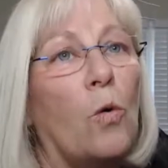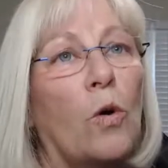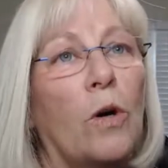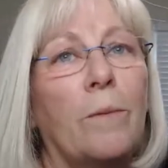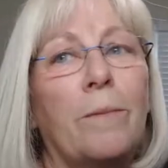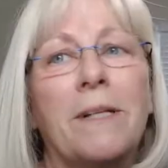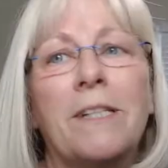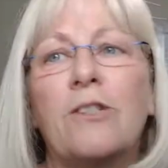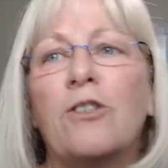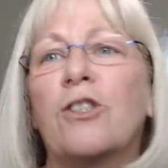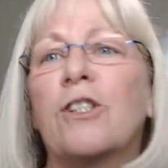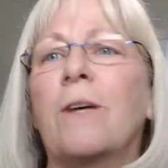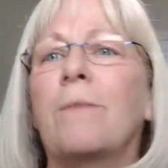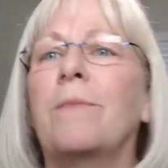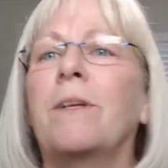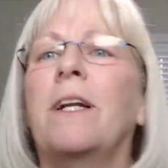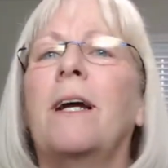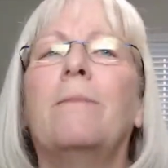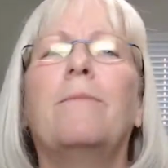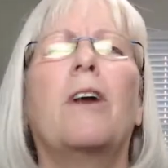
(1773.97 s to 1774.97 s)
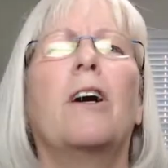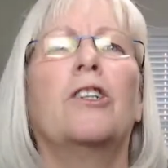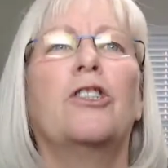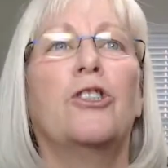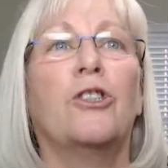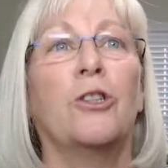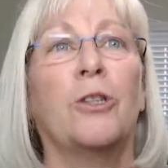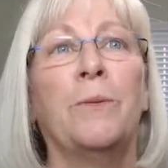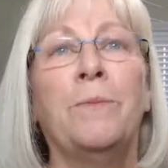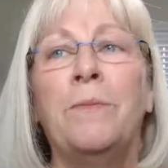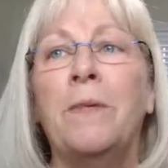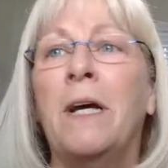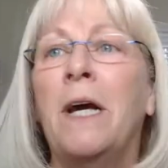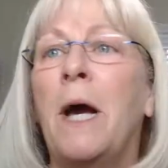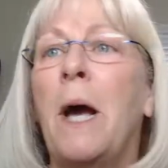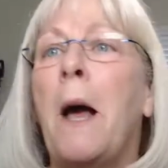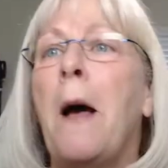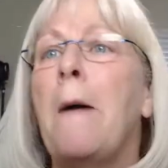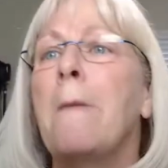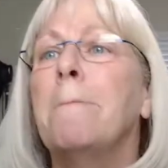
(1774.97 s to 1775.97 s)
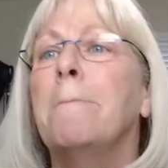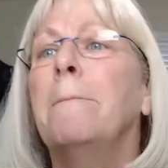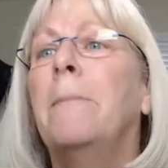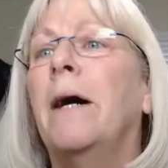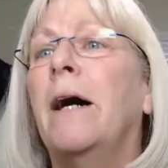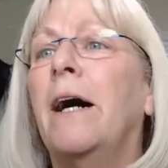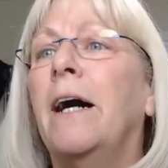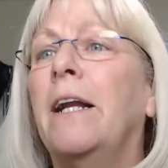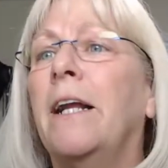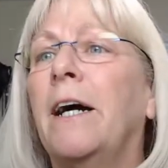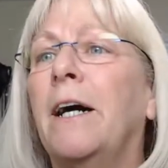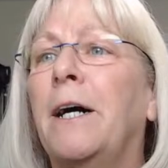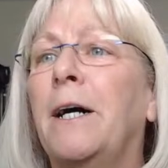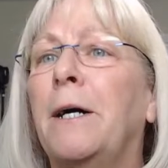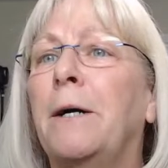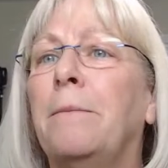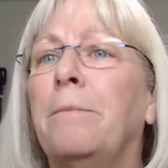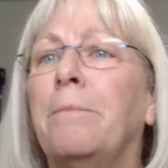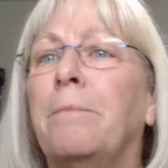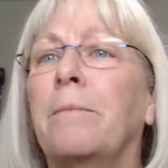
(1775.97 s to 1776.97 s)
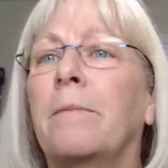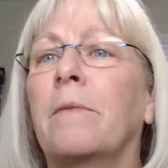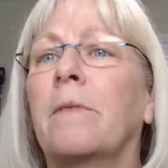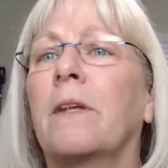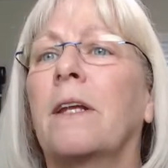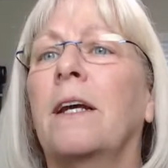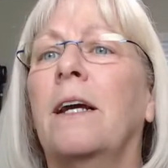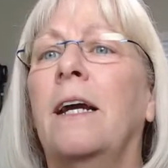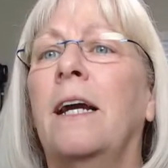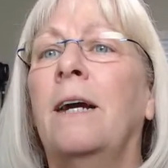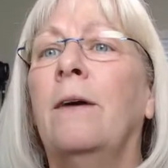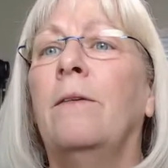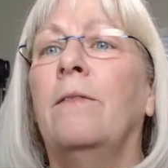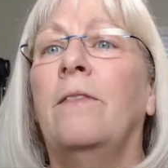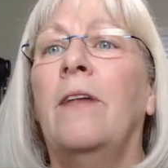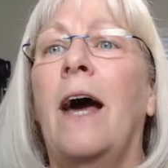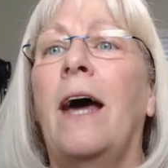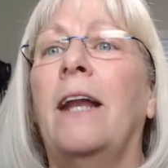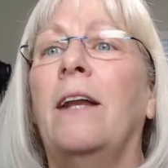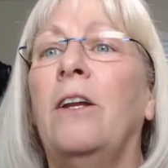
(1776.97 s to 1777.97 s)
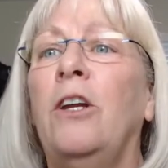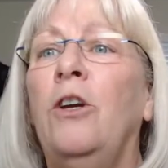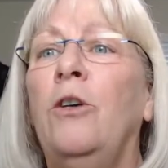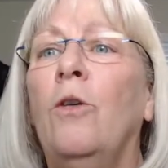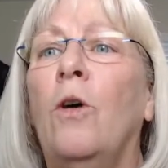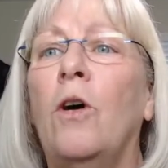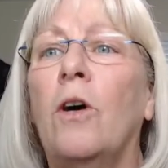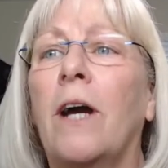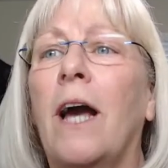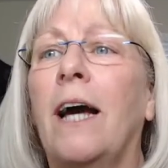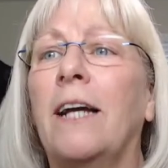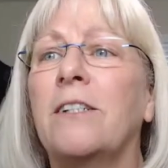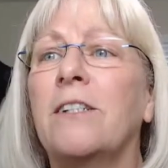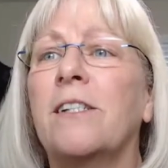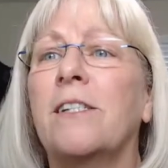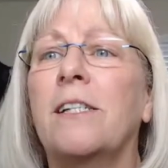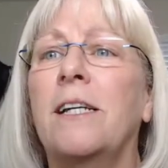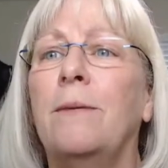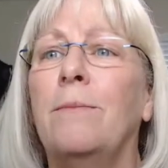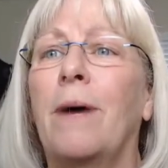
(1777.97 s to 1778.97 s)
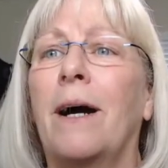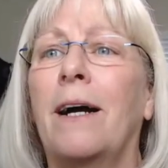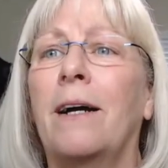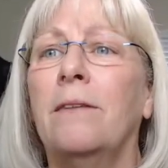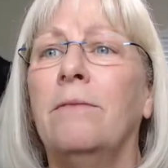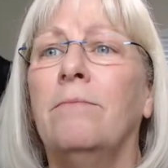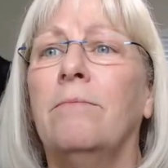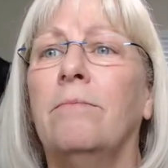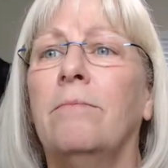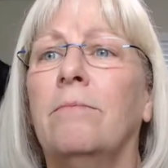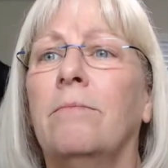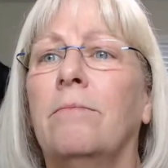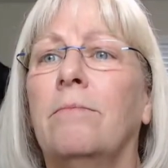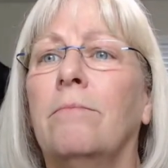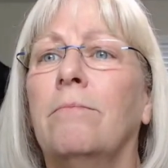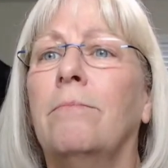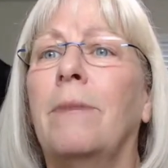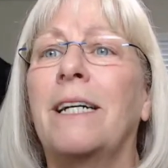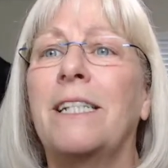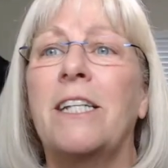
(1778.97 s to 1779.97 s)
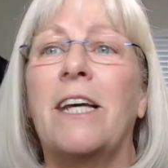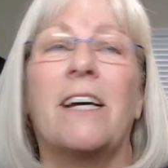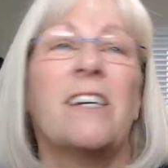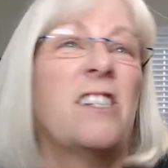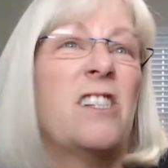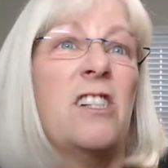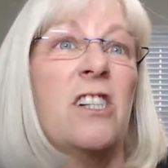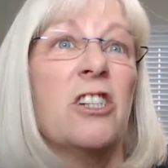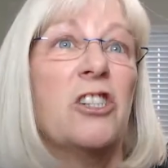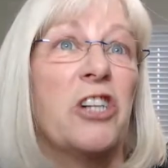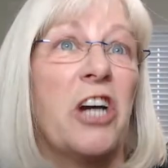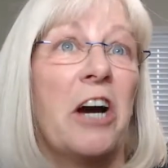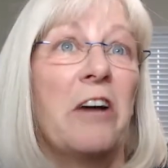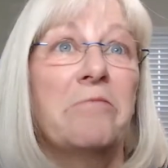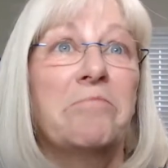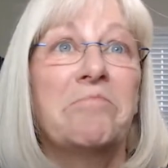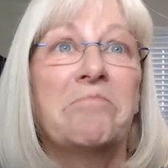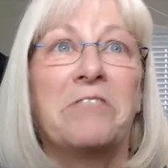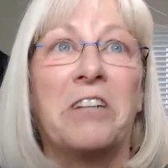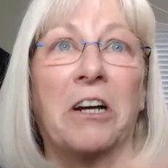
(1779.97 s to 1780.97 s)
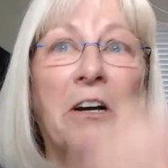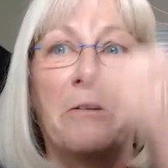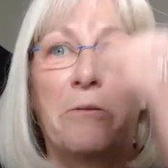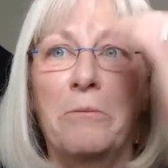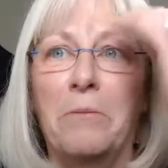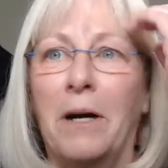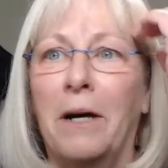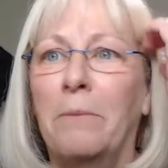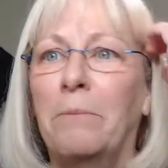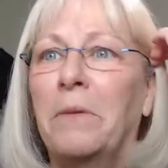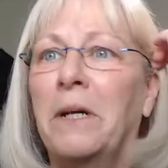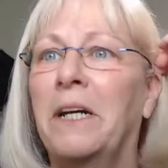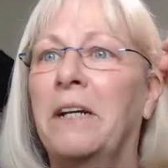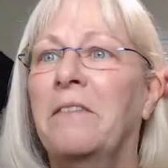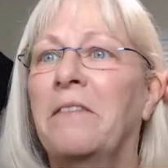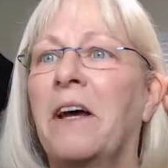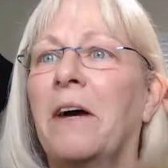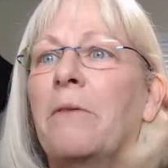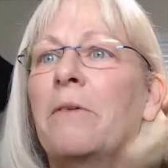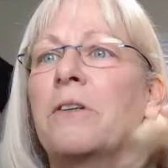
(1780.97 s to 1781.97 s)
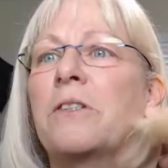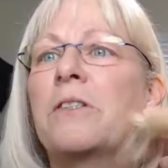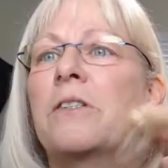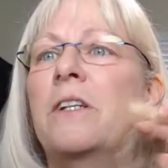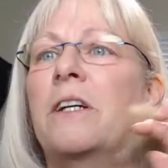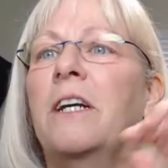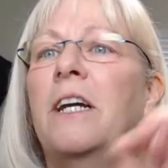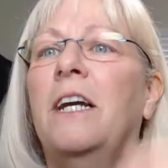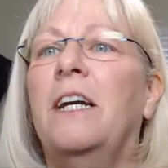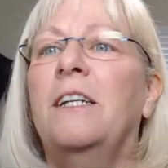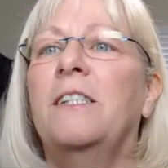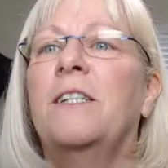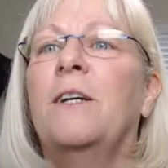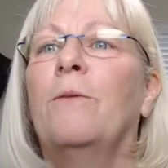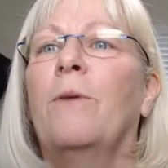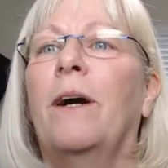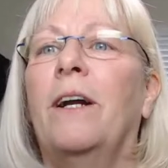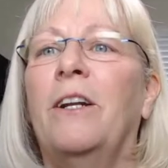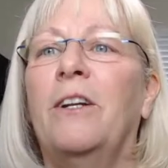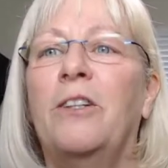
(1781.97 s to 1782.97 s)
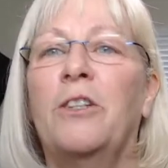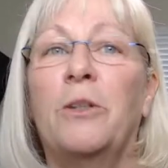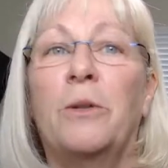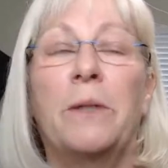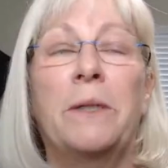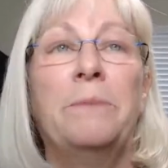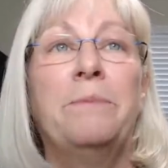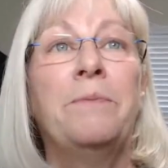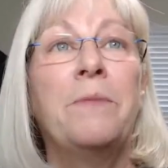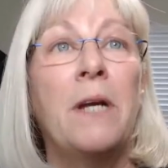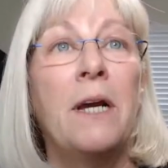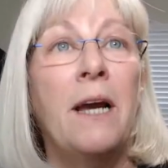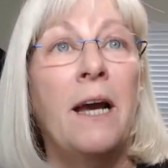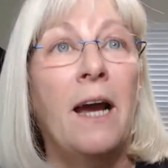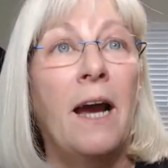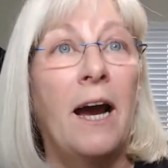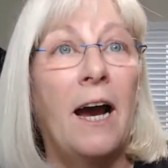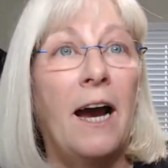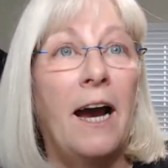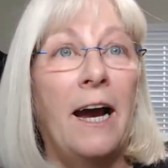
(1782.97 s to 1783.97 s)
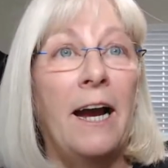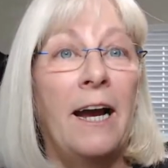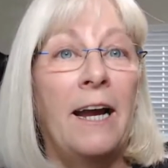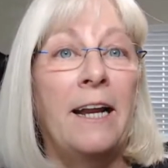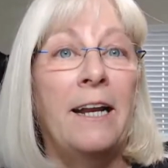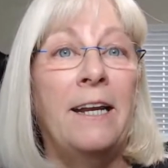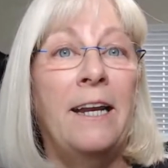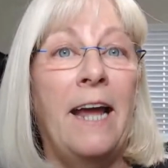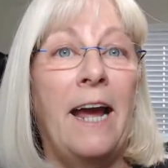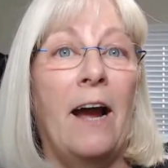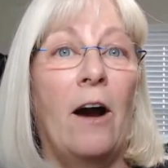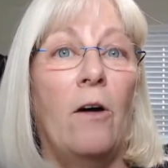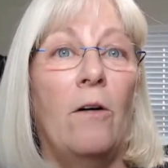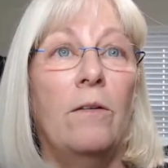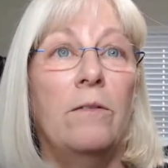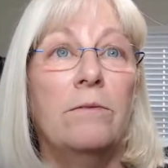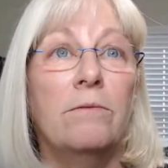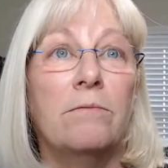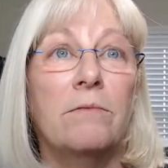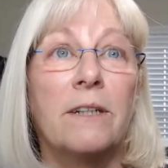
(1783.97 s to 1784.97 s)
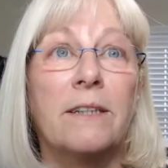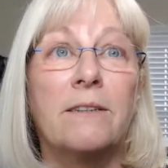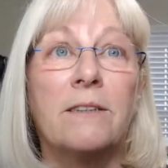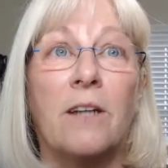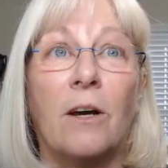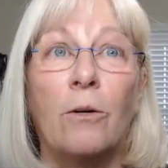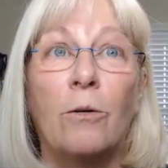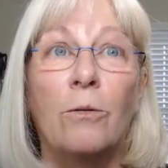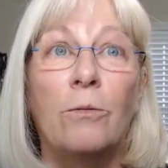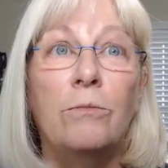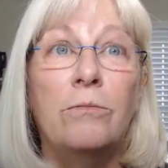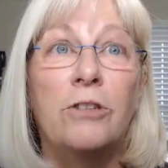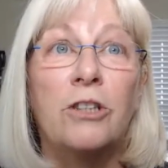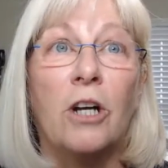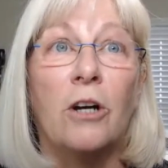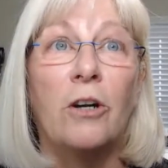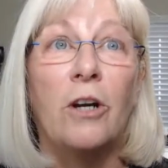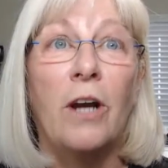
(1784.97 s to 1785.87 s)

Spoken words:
ornaments or something. I'm not sure, but that you all got to see my test stitch out. So I mean that was the easy way to do it. Now let's go show